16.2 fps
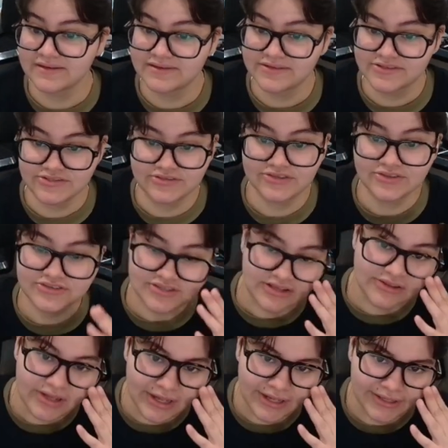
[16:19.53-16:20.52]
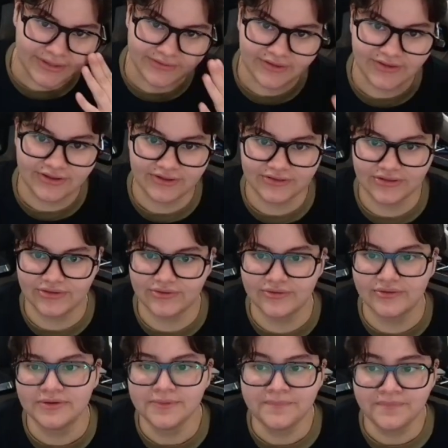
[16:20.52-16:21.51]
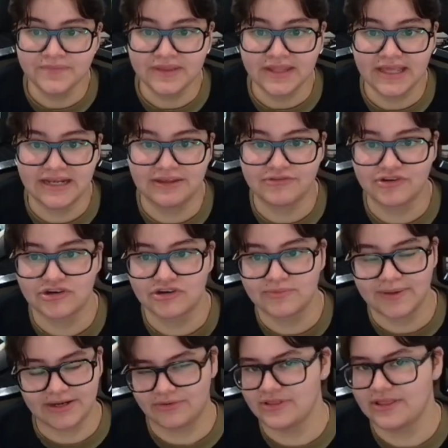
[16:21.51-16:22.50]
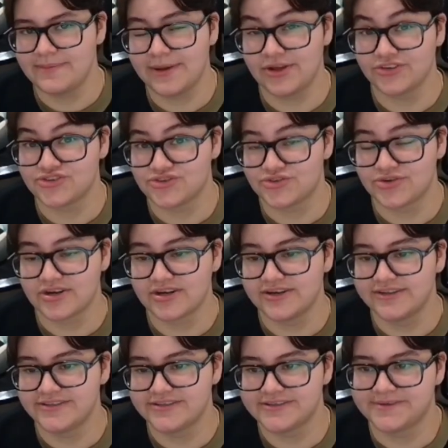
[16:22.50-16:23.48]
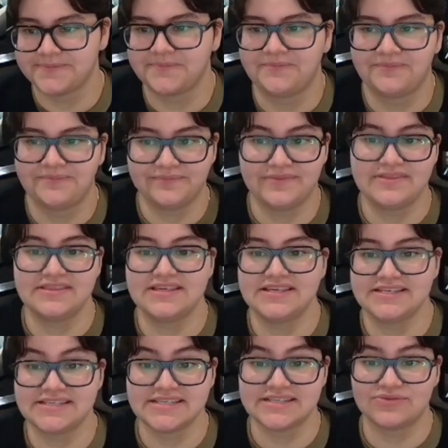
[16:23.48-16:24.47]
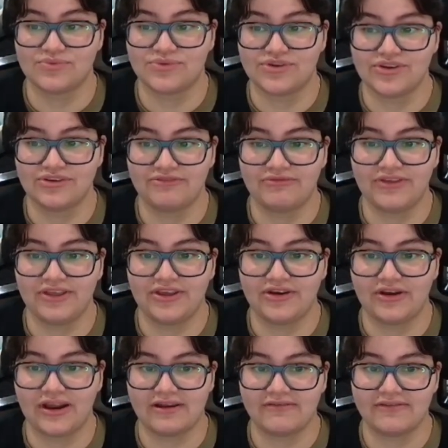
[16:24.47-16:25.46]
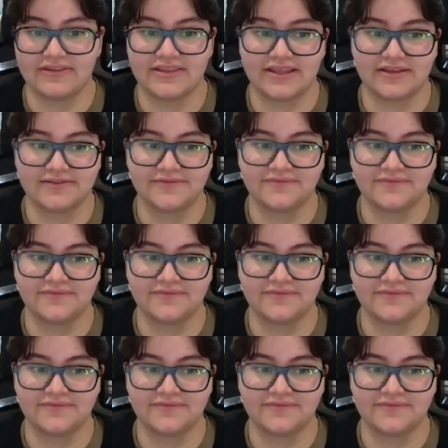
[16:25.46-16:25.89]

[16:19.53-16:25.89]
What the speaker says: So there's a lot here that you can do. And if you're really big on shortcuts, this is where you configure everything.